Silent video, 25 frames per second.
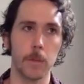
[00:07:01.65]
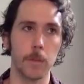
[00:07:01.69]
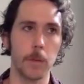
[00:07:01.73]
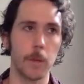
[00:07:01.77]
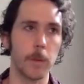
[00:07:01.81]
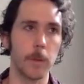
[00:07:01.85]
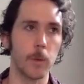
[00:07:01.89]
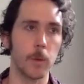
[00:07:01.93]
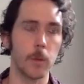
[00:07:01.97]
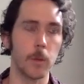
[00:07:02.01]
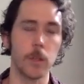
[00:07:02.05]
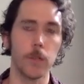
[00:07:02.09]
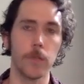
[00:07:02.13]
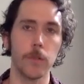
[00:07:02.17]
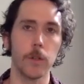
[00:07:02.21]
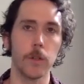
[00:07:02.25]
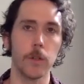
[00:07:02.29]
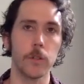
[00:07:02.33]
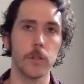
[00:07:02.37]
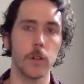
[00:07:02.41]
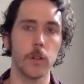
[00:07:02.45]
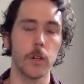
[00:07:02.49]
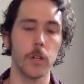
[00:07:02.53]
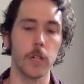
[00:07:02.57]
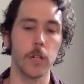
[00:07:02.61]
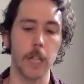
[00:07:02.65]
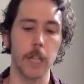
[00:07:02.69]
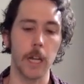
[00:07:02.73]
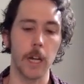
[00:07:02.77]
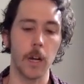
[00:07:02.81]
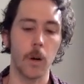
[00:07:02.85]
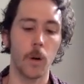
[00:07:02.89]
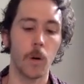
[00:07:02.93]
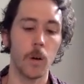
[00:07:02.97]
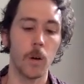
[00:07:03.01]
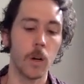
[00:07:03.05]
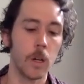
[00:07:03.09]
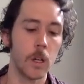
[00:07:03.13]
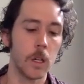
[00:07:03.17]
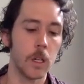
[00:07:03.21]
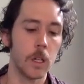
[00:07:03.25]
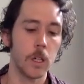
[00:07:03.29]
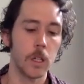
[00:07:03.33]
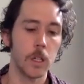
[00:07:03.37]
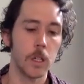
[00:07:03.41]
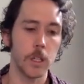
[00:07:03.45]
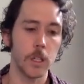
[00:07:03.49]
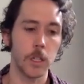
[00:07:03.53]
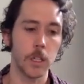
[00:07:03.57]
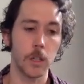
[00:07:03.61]
Maybe when you're first starting out,
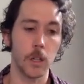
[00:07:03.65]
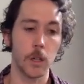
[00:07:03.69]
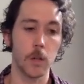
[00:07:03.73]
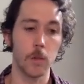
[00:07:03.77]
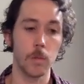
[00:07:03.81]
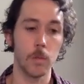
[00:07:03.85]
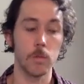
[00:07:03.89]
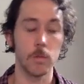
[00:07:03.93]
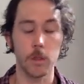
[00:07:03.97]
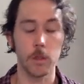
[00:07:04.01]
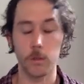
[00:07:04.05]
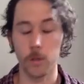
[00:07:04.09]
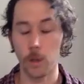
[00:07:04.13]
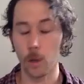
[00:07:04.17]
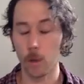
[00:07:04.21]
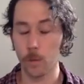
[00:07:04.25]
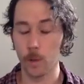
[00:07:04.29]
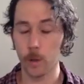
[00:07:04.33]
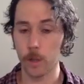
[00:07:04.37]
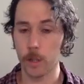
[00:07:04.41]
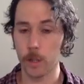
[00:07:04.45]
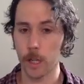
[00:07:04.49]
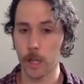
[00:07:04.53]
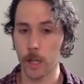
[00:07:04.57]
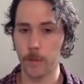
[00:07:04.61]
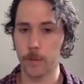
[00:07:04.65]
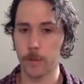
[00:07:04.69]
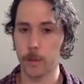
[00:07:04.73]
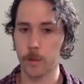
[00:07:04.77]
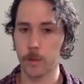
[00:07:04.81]
you don't really have